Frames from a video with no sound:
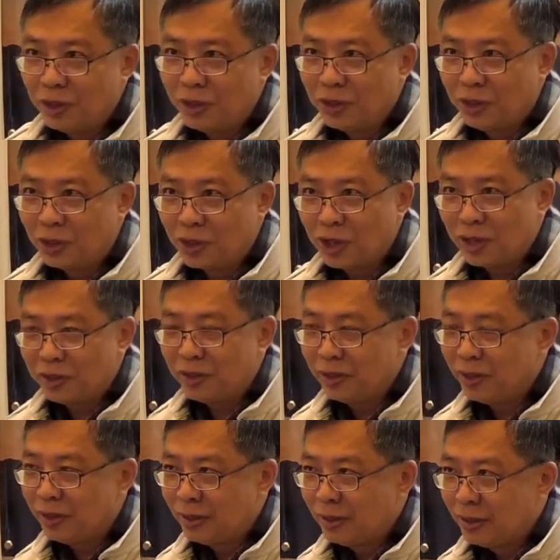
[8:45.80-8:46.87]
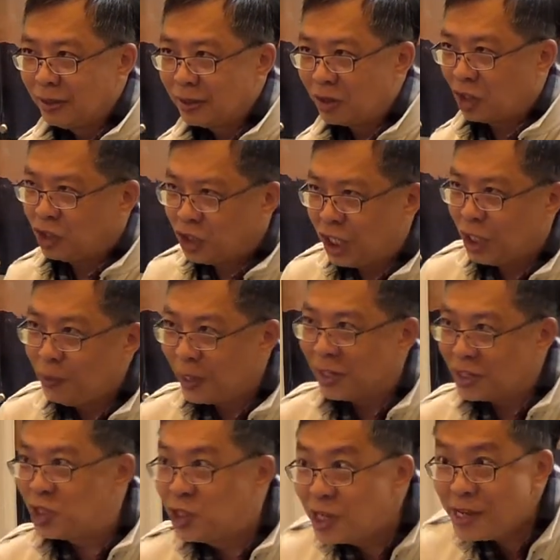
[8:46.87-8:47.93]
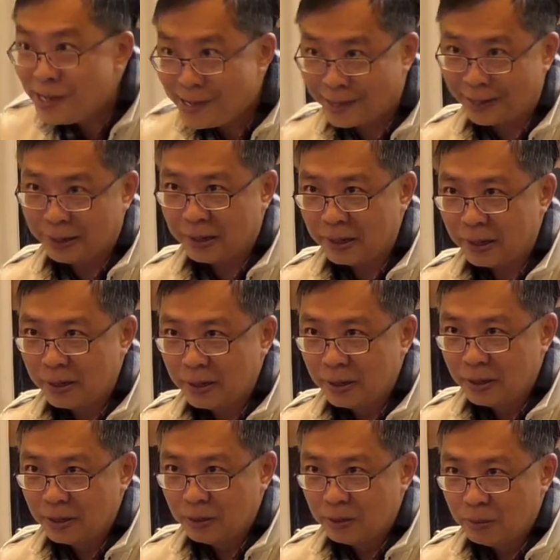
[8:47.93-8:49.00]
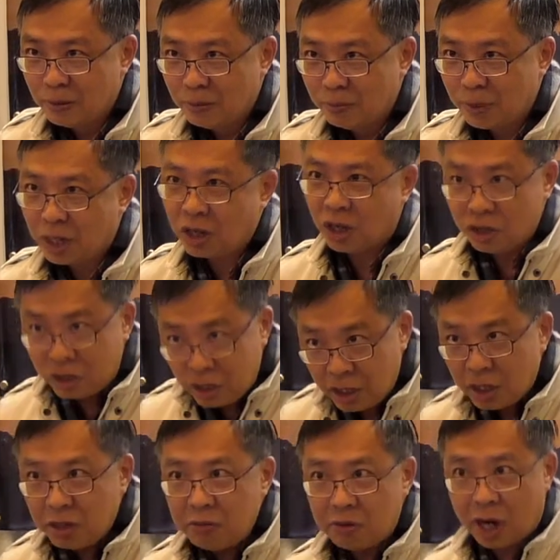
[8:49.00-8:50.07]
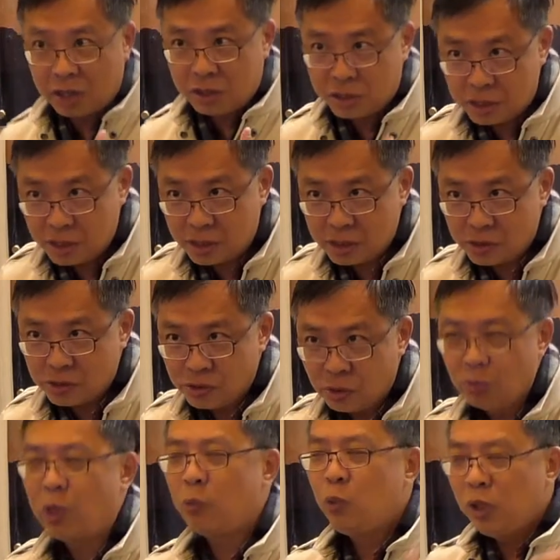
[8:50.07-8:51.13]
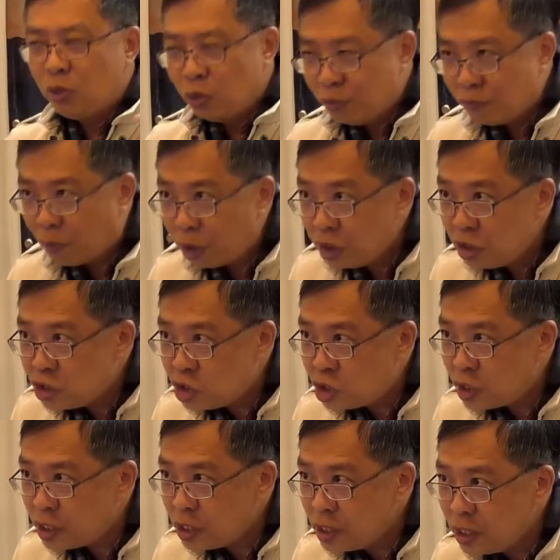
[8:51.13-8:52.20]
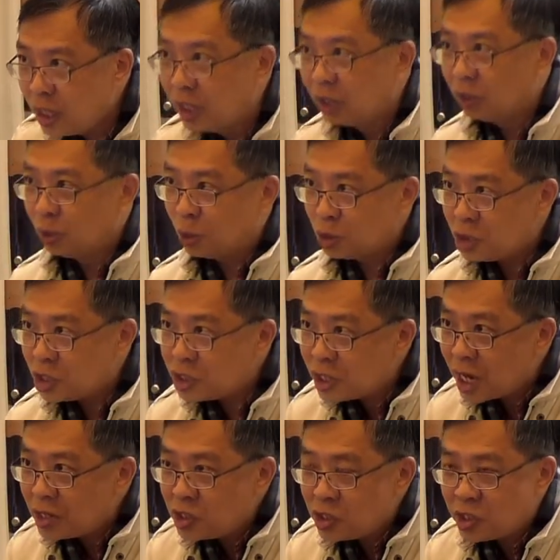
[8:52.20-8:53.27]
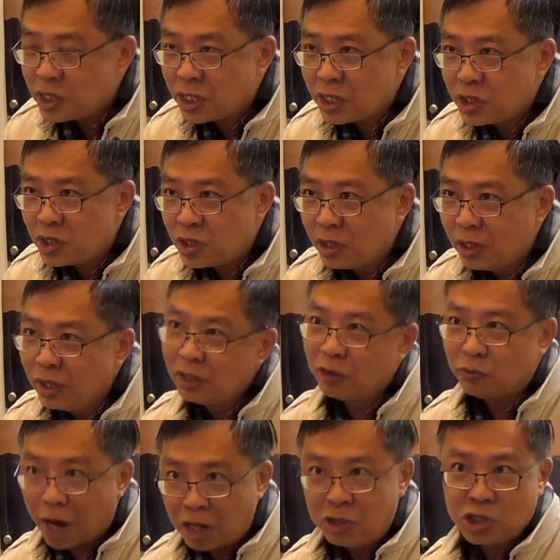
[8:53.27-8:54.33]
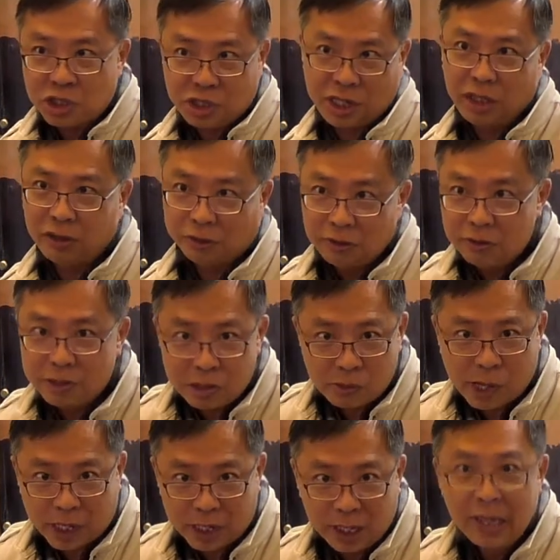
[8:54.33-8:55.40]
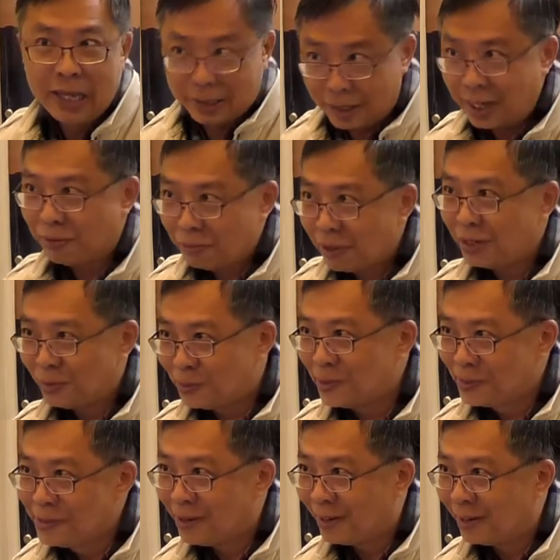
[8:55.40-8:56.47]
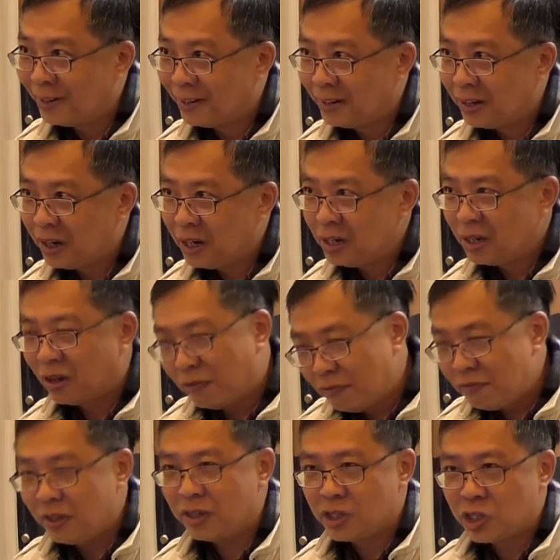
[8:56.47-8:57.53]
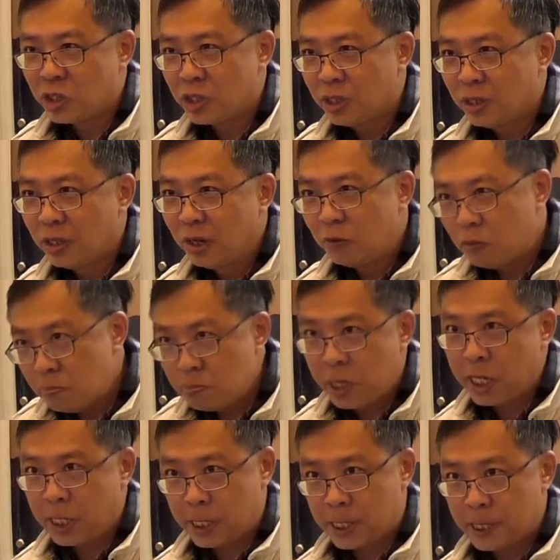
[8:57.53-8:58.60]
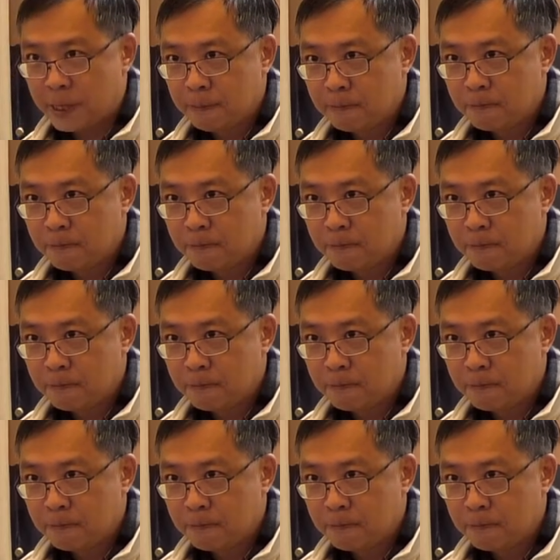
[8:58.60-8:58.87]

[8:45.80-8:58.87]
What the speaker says: not continuing in sin, but continuing in righteousness. So when we do fall into sin, the Lord chastises us. The righteous thing to do is what? Get right with God, right? Confess, repent,